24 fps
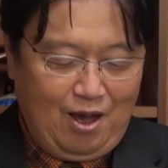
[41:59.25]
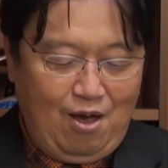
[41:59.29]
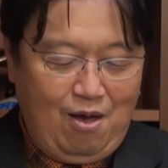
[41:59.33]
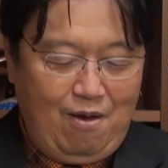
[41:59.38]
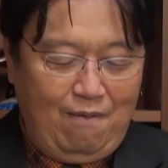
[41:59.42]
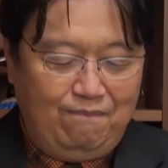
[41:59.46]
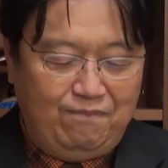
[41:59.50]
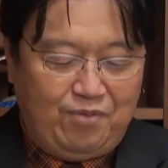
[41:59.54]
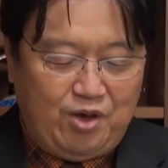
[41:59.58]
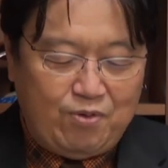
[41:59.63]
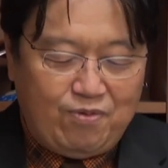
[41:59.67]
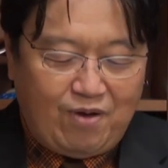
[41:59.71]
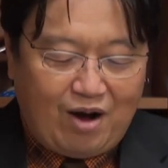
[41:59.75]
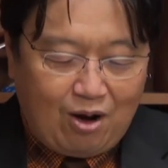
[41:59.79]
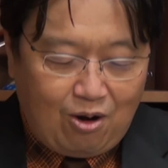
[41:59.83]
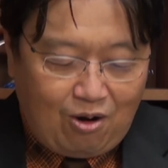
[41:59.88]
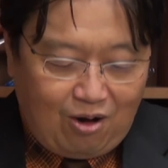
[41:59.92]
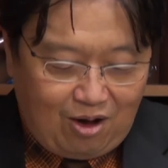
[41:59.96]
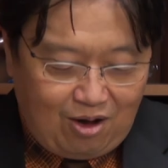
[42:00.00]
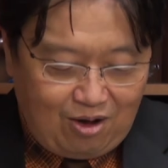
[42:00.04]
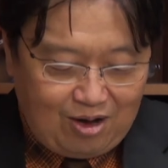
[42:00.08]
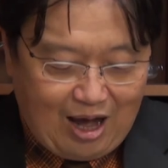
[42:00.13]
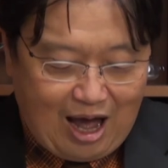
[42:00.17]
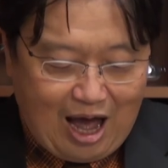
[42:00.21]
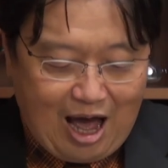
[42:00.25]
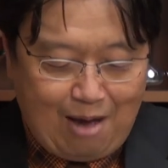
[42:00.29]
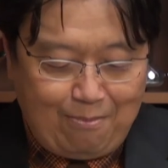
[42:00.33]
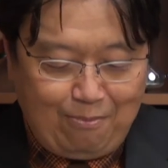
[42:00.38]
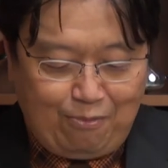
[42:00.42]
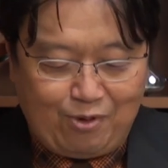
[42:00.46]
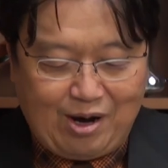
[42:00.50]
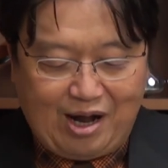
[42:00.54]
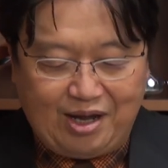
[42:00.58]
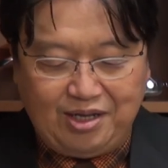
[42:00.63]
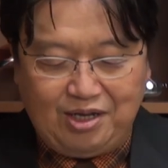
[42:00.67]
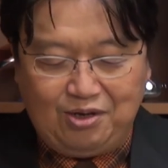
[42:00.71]
Before long, I'm
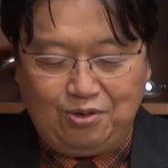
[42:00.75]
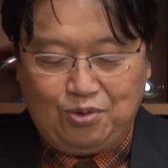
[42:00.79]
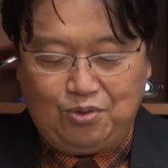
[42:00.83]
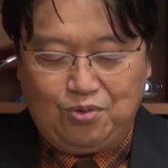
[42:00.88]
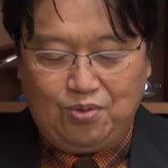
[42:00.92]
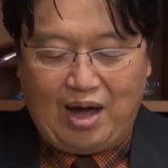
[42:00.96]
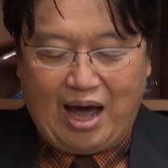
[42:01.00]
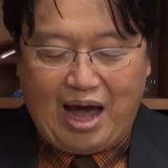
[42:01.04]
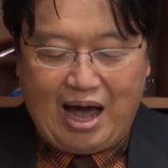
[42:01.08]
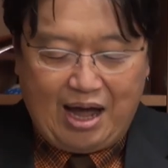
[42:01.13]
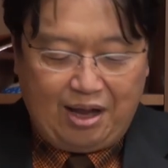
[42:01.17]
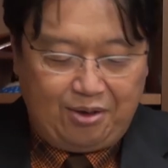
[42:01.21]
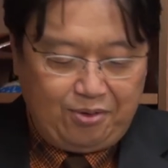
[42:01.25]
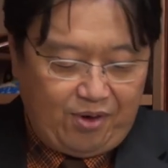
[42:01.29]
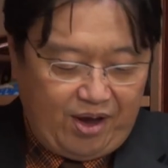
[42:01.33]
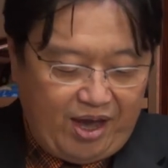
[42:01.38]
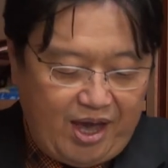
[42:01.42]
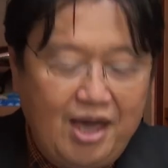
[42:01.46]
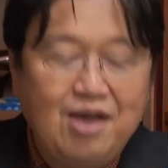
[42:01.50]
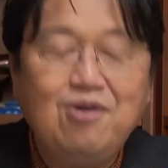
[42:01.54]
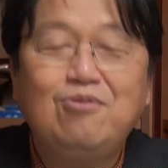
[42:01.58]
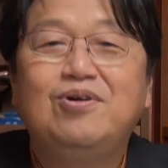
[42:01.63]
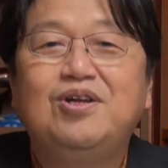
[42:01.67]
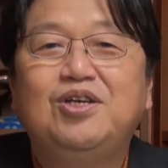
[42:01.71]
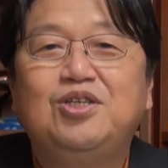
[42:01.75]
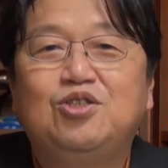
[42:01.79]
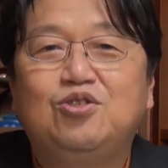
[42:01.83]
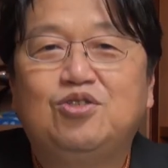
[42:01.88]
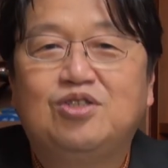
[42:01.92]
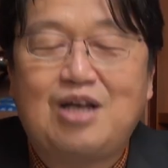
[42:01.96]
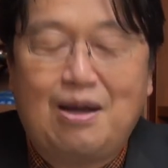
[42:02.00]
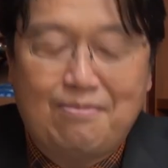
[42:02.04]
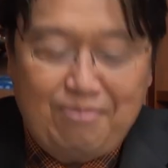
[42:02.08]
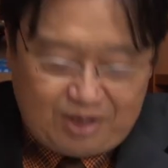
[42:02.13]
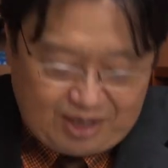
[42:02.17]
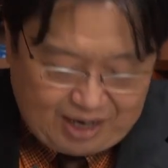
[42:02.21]
planning to add English
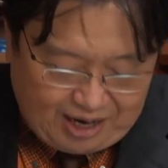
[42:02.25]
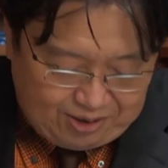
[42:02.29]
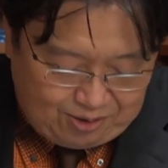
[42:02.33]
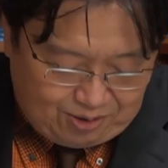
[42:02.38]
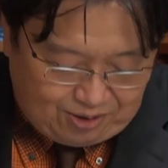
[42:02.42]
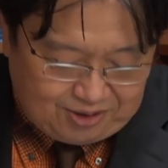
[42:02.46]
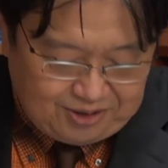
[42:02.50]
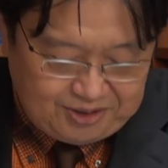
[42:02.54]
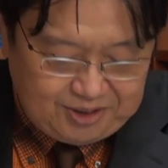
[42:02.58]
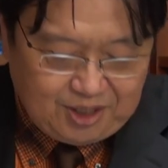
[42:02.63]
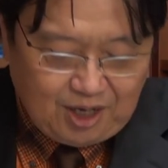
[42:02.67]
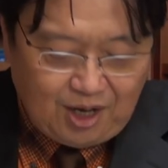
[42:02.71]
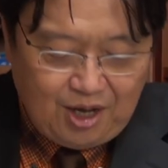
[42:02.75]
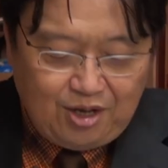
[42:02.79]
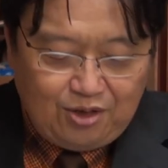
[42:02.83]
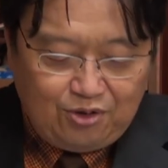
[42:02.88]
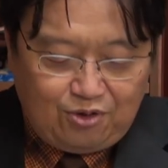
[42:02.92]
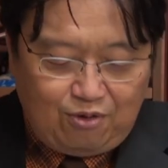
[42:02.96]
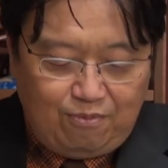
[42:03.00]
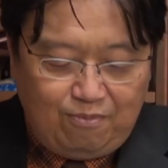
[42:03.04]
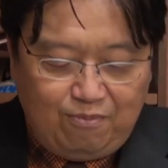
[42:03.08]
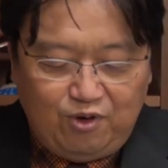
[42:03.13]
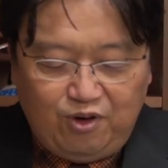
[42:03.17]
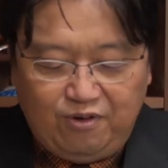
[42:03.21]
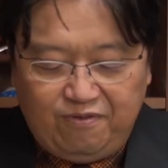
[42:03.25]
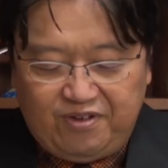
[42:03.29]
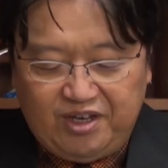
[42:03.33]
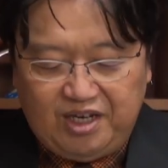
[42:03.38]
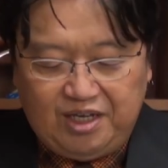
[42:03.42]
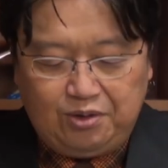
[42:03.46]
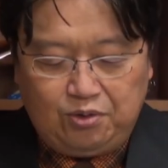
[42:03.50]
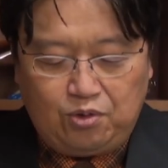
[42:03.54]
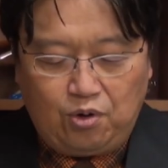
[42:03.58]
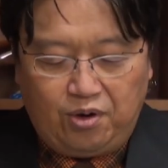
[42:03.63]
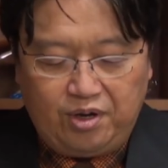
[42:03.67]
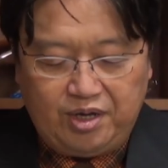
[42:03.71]
subtitles to
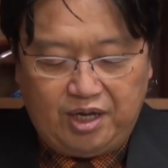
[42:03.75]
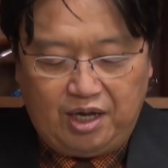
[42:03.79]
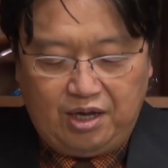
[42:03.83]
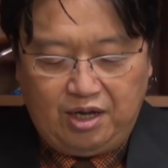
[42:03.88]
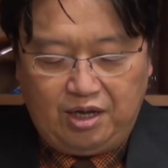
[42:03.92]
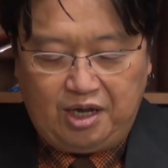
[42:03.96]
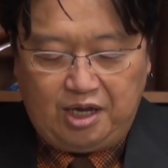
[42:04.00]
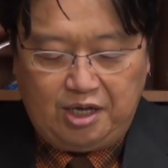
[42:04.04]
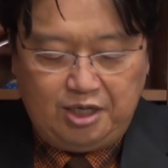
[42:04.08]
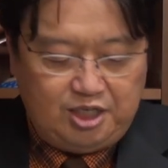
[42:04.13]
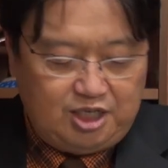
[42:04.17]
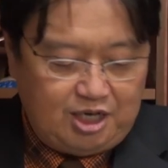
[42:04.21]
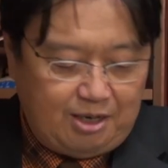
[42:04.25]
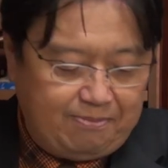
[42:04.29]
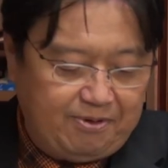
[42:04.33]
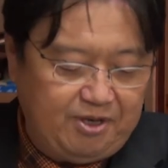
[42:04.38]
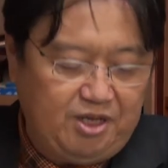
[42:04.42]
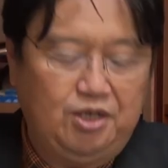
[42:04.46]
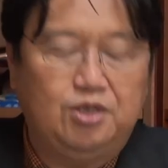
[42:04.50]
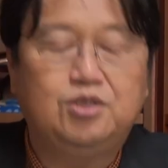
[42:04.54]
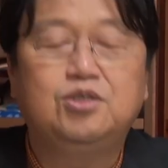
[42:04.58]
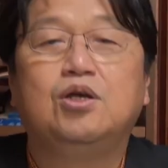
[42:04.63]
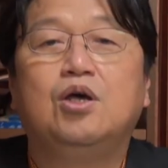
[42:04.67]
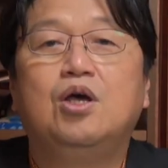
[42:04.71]
movie talking in Japanese,